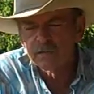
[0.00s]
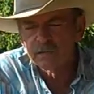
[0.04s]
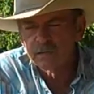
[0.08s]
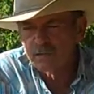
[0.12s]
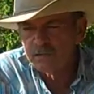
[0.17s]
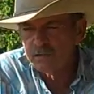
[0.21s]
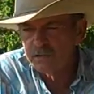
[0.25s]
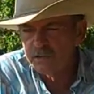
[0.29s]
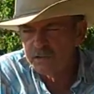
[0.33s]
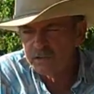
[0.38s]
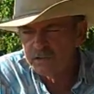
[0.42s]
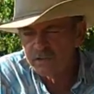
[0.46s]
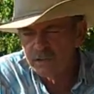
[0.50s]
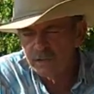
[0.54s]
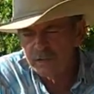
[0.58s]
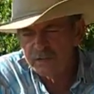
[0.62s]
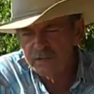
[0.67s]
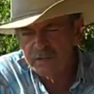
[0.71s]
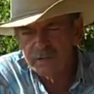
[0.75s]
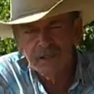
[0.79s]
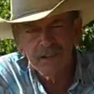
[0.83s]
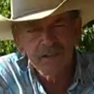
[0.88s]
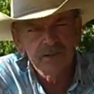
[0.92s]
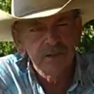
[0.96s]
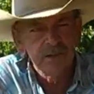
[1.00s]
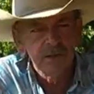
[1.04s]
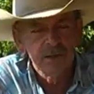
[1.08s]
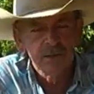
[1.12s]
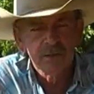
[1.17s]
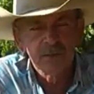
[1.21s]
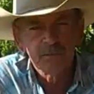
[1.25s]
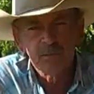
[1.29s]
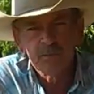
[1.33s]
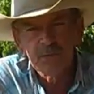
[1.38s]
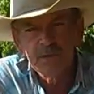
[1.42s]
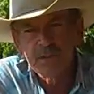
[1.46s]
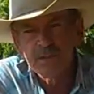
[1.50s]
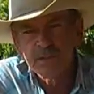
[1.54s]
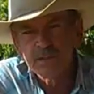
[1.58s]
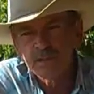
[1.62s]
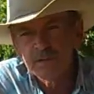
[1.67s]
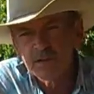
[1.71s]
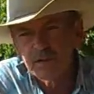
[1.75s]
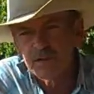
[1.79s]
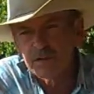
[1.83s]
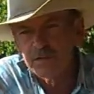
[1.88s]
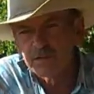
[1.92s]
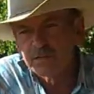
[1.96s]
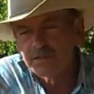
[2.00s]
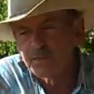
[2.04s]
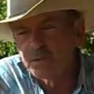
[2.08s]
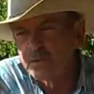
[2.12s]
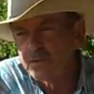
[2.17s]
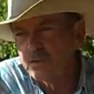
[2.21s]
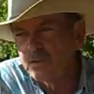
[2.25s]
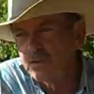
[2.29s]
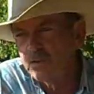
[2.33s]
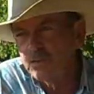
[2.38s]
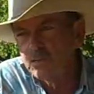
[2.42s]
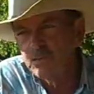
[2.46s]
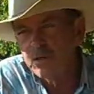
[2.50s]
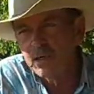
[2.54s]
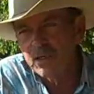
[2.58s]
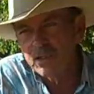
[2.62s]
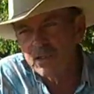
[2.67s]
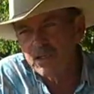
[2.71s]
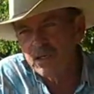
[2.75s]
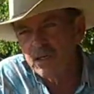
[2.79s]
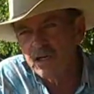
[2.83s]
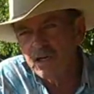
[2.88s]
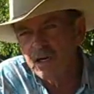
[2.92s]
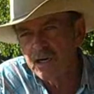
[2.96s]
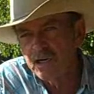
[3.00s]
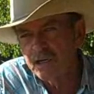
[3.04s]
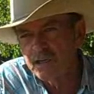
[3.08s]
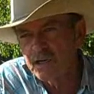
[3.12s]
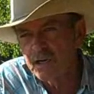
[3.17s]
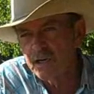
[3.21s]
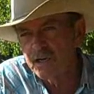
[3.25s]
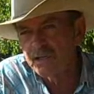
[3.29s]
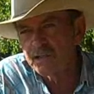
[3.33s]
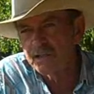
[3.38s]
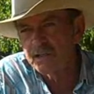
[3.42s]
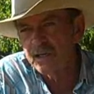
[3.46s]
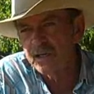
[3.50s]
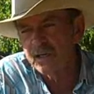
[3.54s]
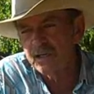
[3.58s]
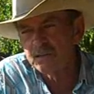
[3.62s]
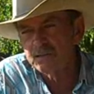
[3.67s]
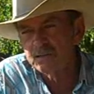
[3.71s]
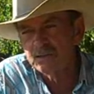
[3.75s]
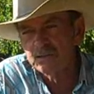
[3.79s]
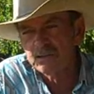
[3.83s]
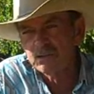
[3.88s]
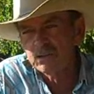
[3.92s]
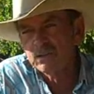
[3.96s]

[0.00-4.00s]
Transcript: When you take certain breeds of dogs, when you do make that eye contact,